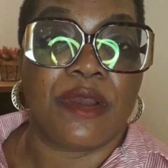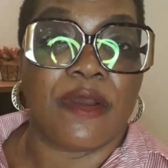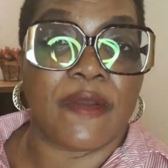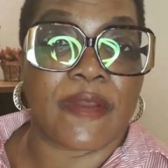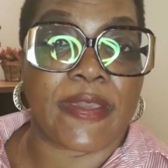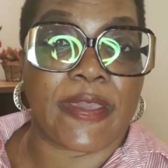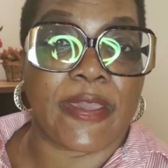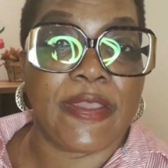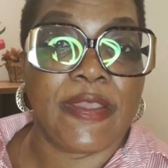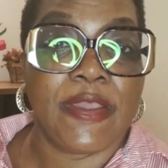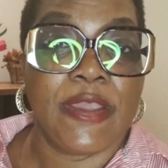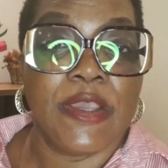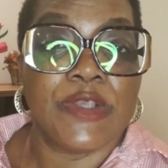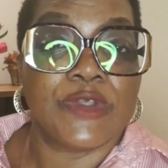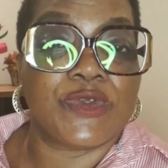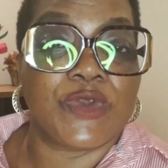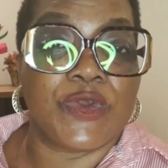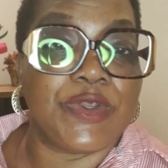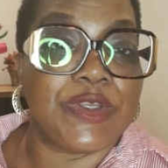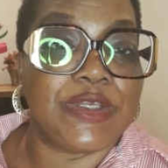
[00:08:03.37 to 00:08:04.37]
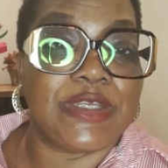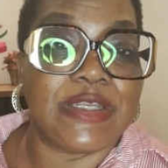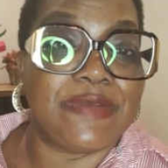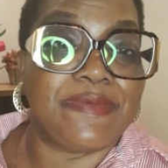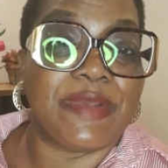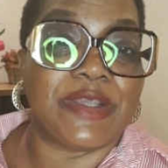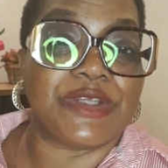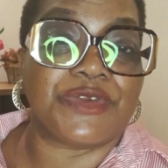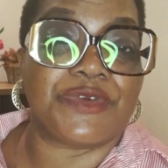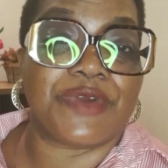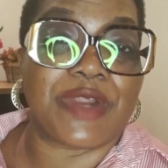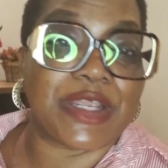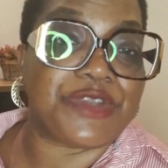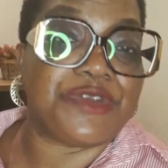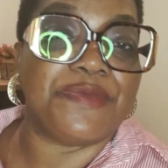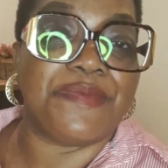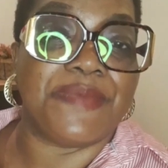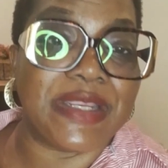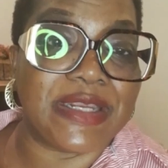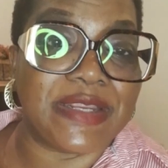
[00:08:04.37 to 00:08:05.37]
Okay, so you didn't measure right,
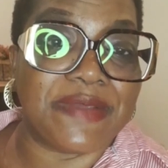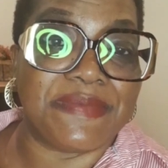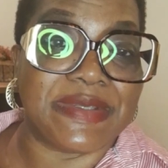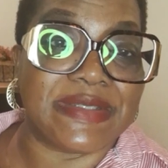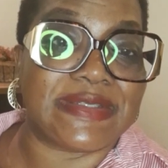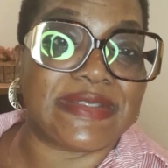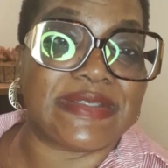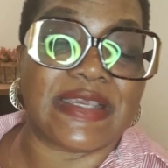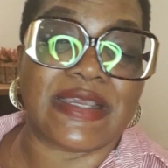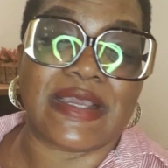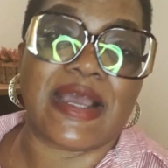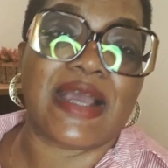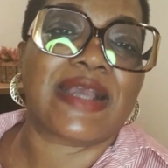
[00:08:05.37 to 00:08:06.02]
you made a mistake.